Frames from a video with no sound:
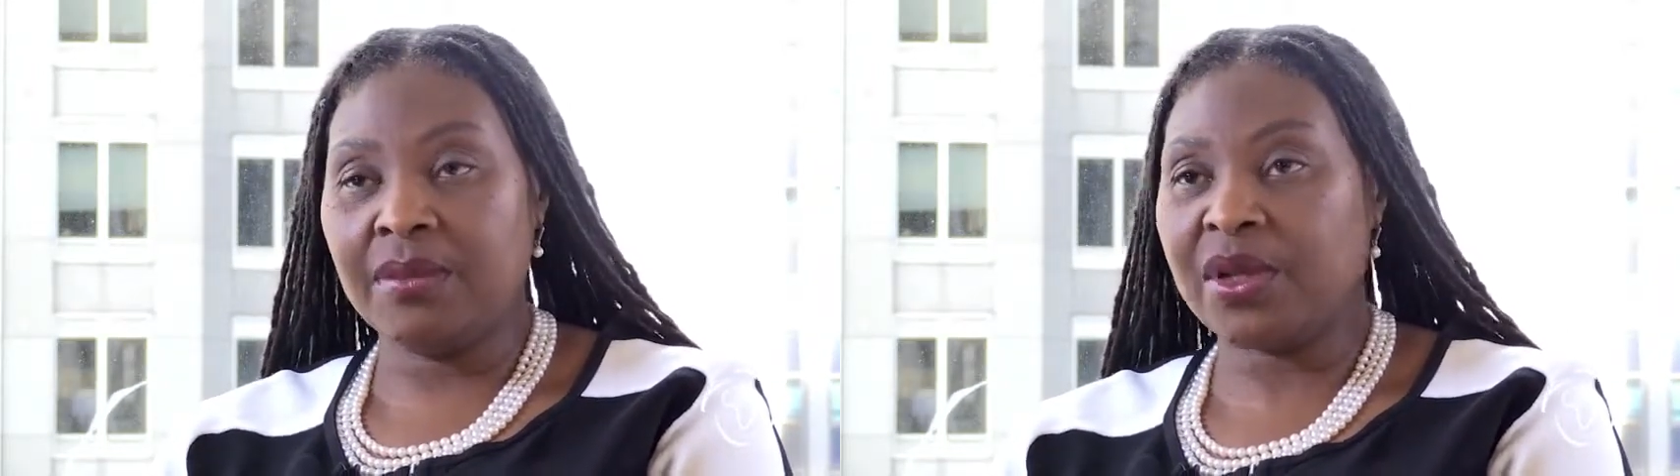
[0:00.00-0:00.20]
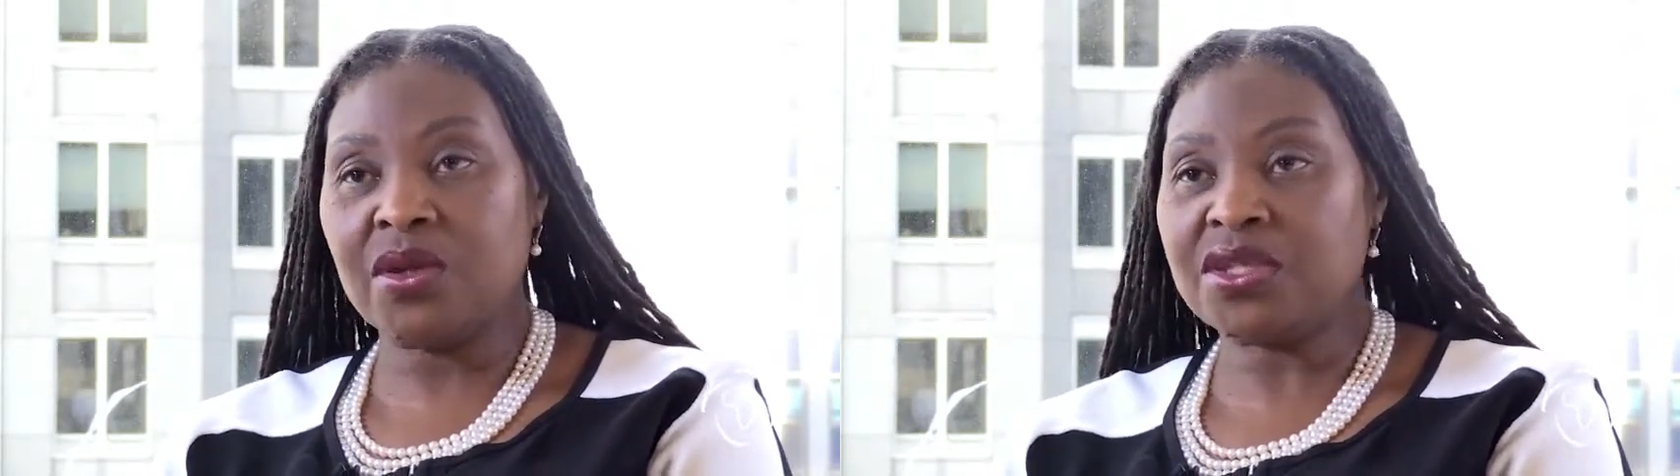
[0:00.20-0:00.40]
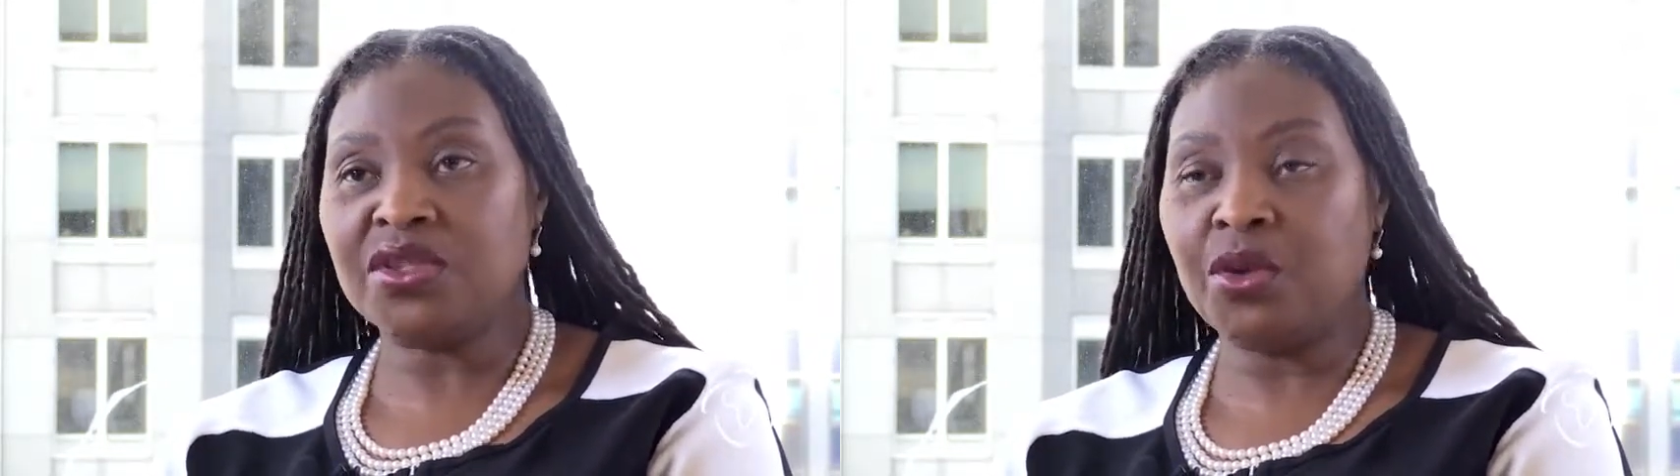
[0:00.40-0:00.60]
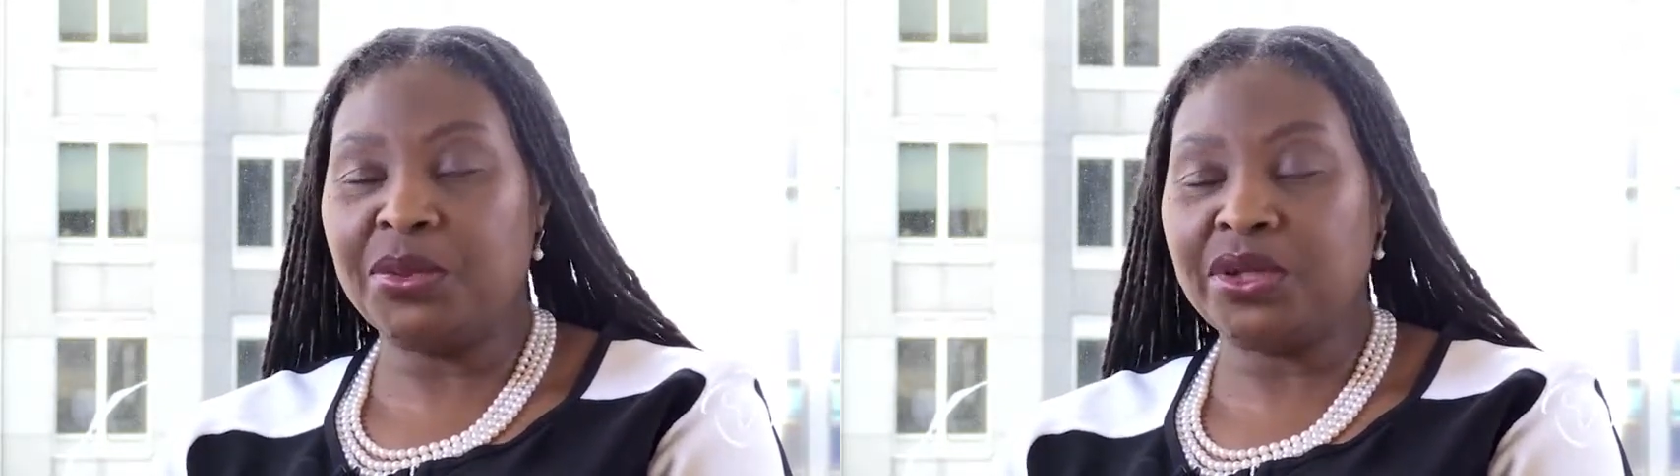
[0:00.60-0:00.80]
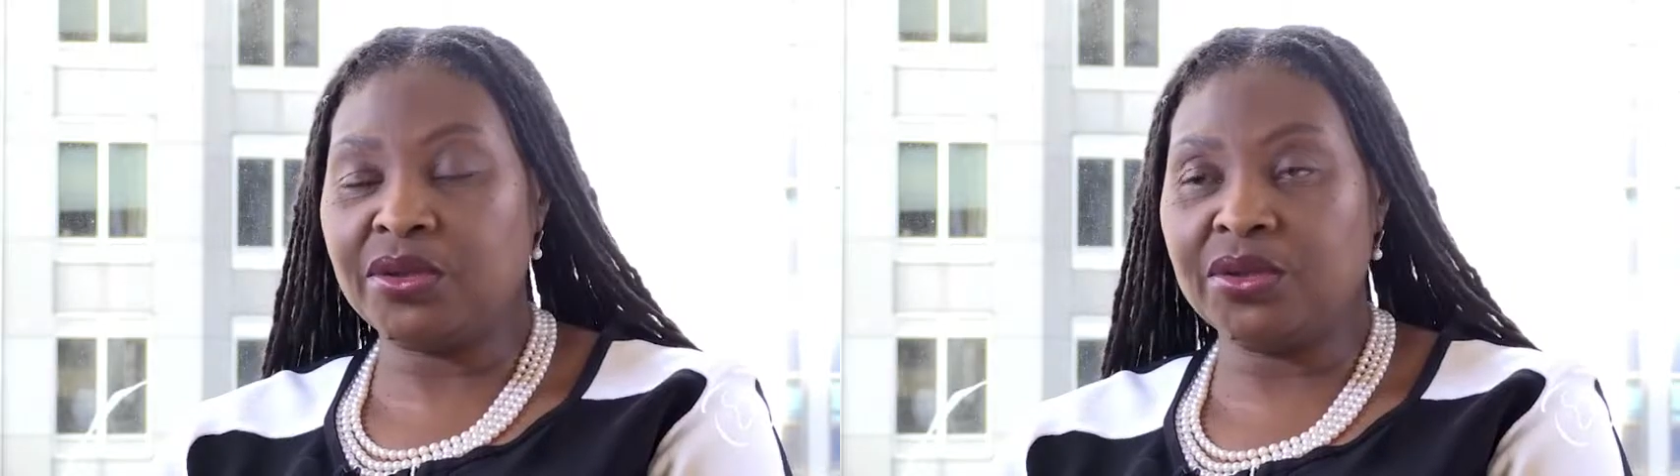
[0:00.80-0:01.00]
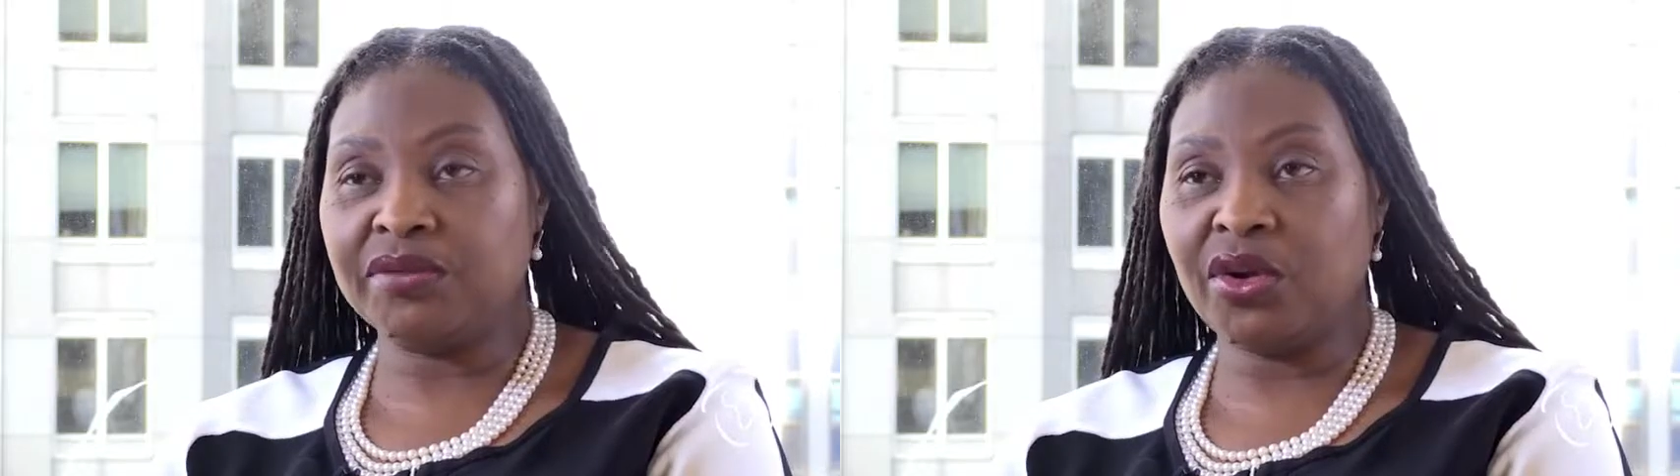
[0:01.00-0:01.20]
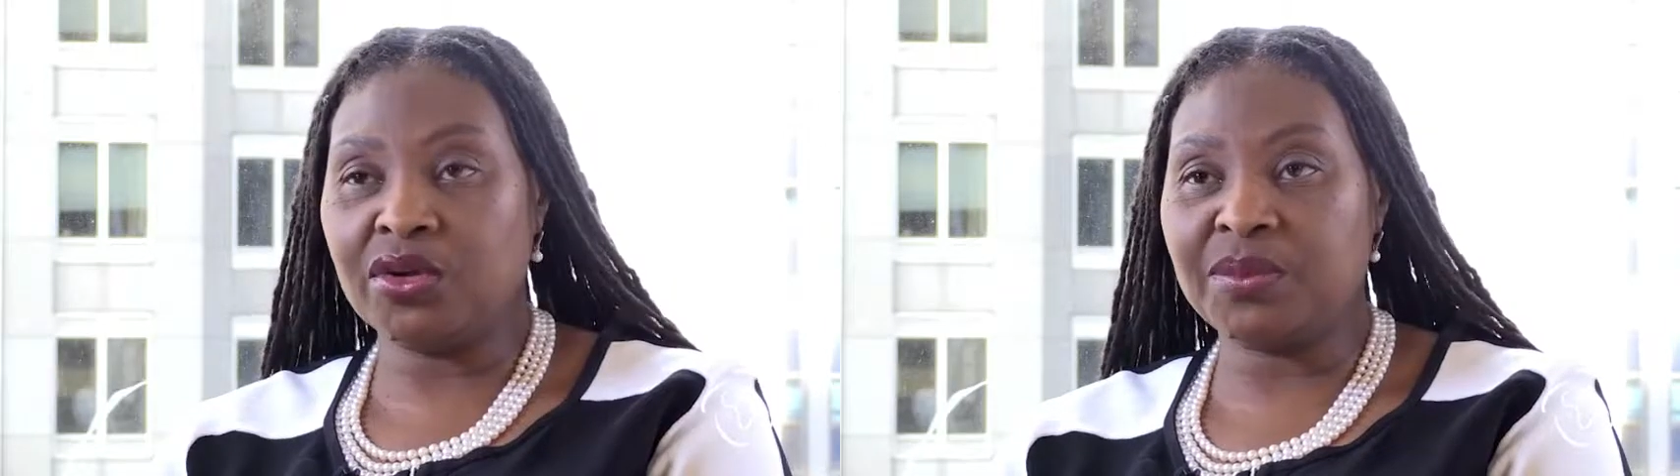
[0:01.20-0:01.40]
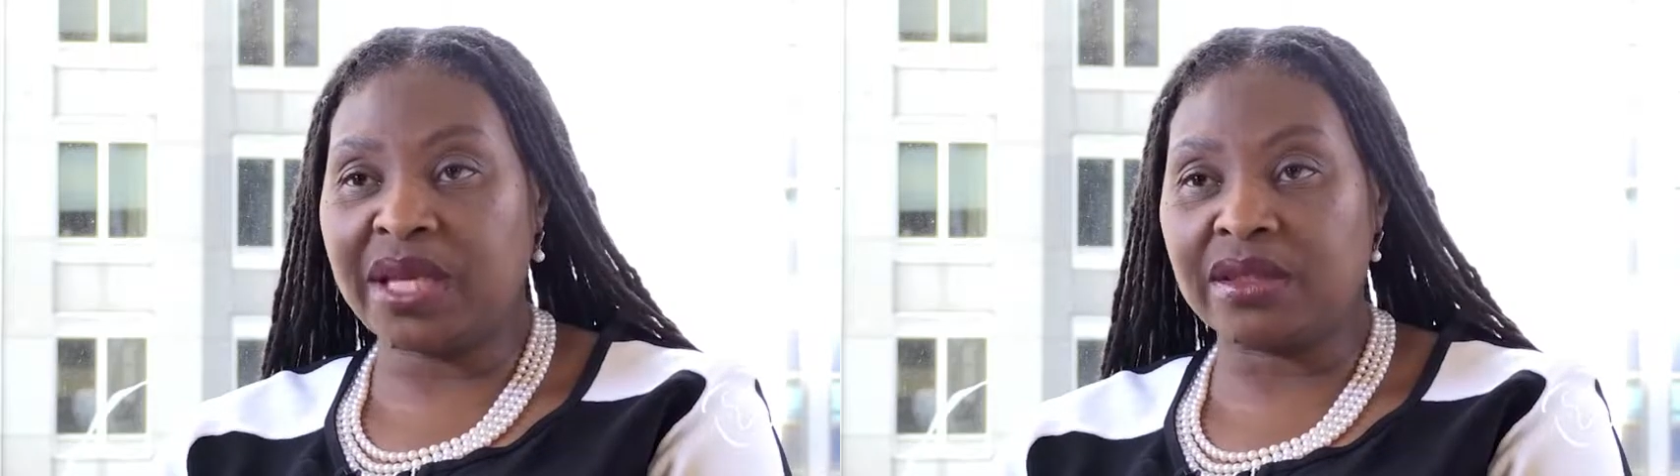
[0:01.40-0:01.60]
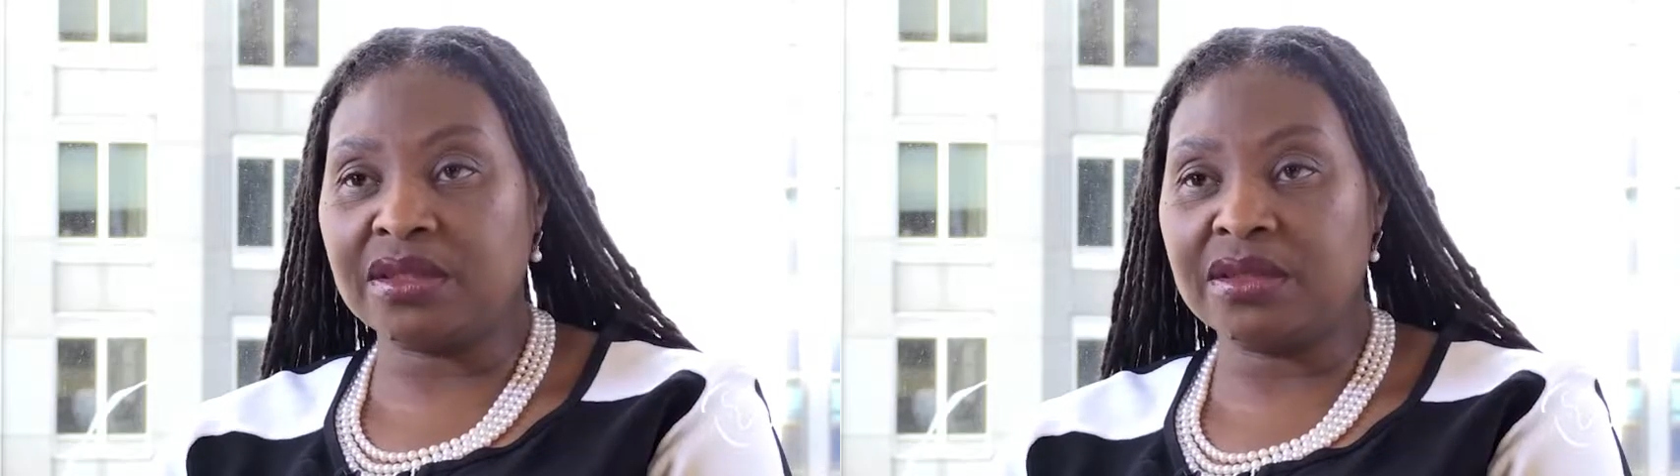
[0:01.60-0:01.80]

because nobody could have gone back